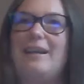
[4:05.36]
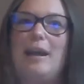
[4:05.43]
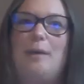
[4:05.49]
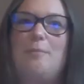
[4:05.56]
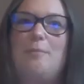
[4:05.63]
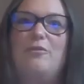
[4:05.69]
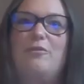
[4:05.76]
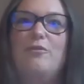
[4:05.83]

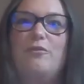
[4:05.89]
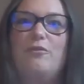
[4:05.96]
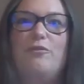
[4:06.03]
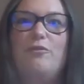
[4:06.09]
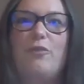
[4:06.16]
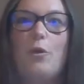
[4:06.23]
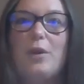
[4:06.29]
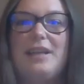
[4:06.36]
I'm
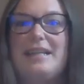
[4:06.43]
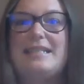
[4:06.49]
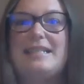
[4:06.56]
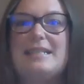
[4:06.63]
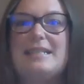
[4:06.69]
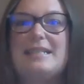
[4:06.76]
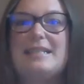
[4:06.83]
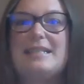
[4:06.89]
40
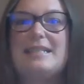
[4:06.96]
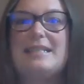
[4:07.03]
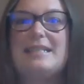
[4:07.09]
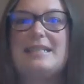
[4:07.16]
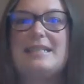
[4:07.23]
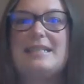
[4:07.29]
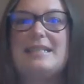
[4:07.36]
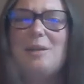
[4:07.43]
something
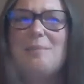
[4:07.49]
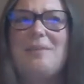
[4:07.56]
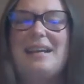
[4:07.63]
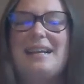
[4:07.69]
years old.